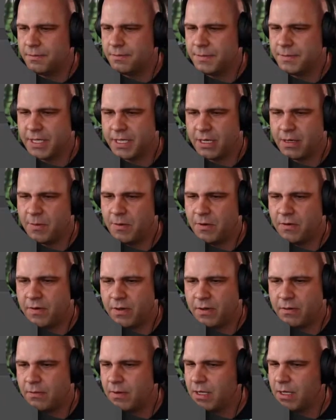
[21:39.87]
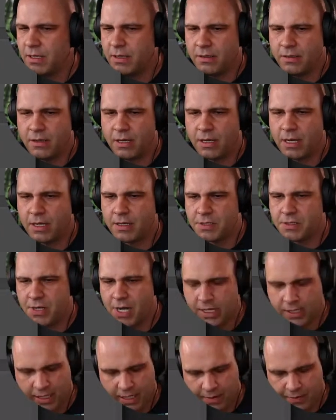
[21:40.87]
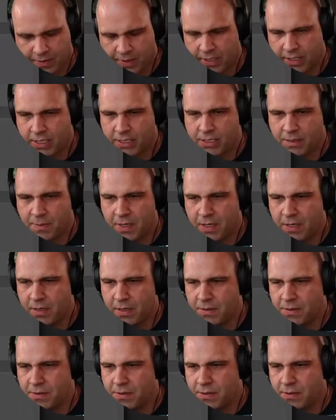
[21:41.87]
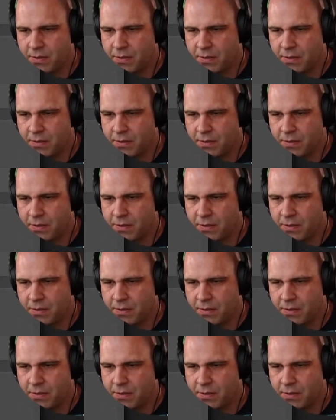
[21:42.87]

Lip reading: Did it come over? I got distracted. I was looking at something else.